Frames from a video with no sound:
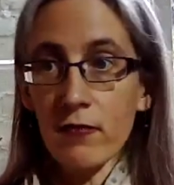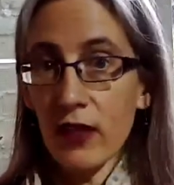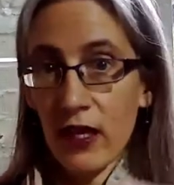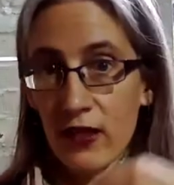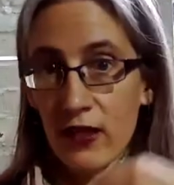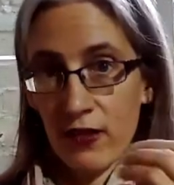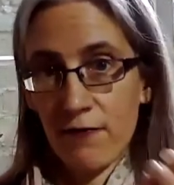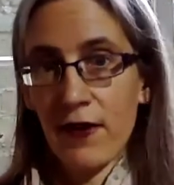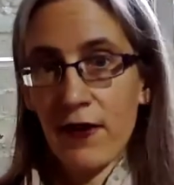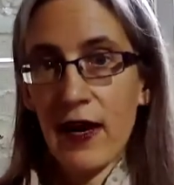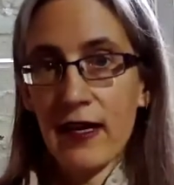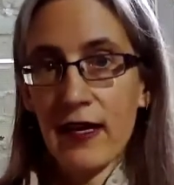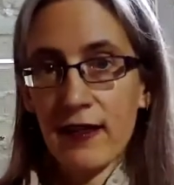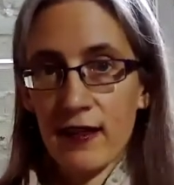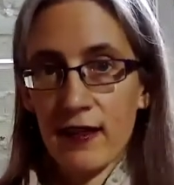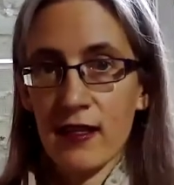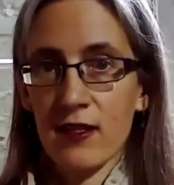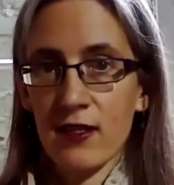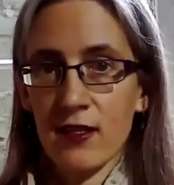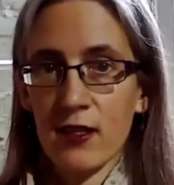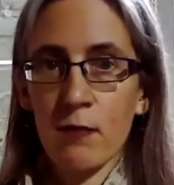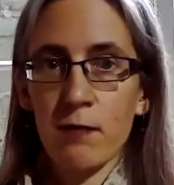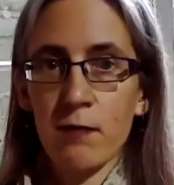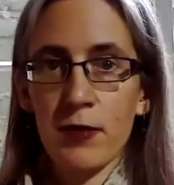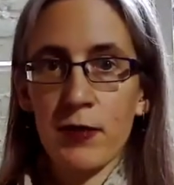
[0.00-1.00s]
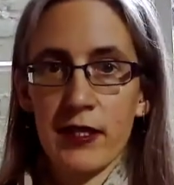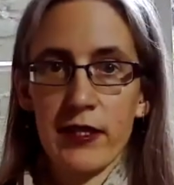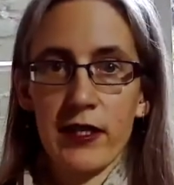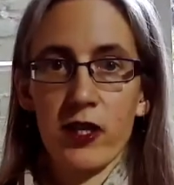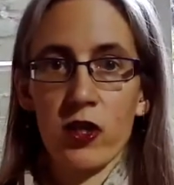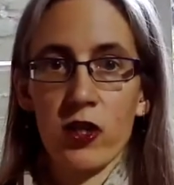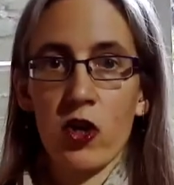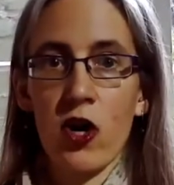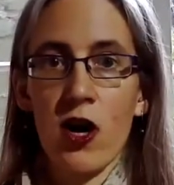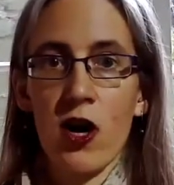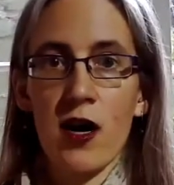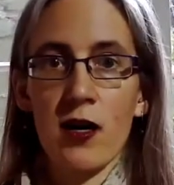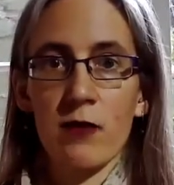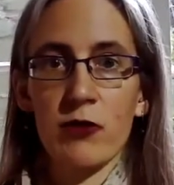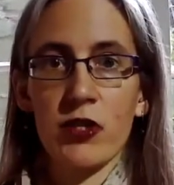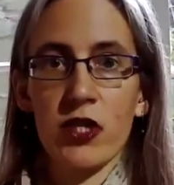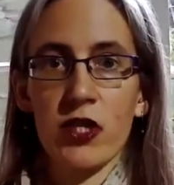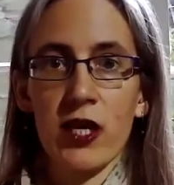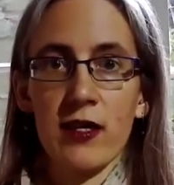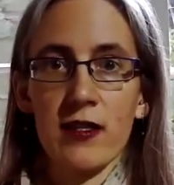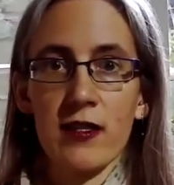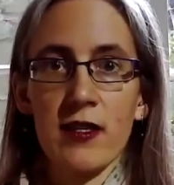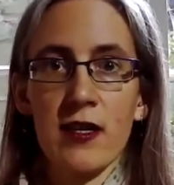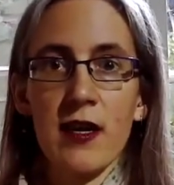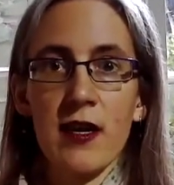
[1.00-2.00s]
the fact that some particular
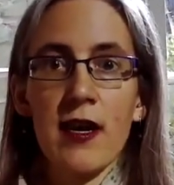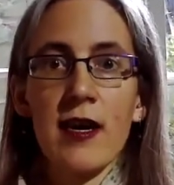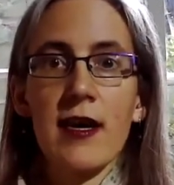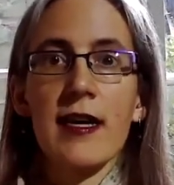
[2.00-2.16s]
object